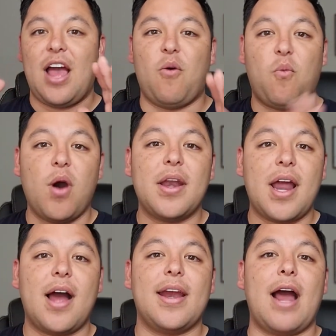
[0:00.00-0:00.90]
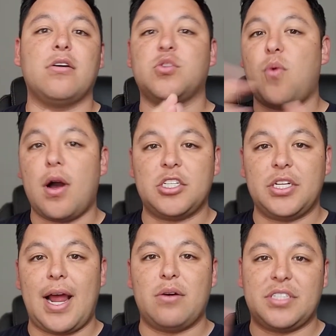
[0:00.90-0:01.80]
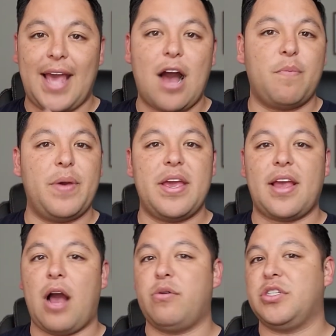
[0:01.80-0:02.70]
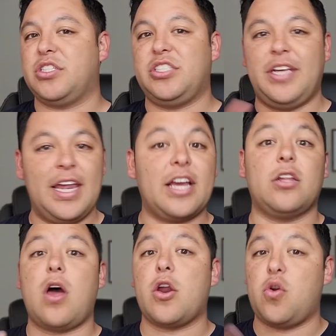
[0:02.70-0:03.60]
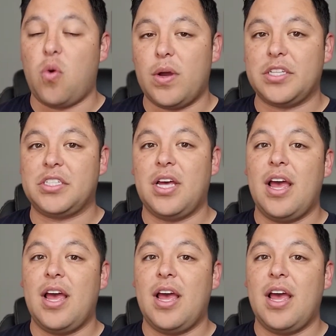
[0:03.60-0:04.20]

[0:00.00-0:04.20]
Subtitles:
One night I was watching, I was scalping, I was getting a lot of coins.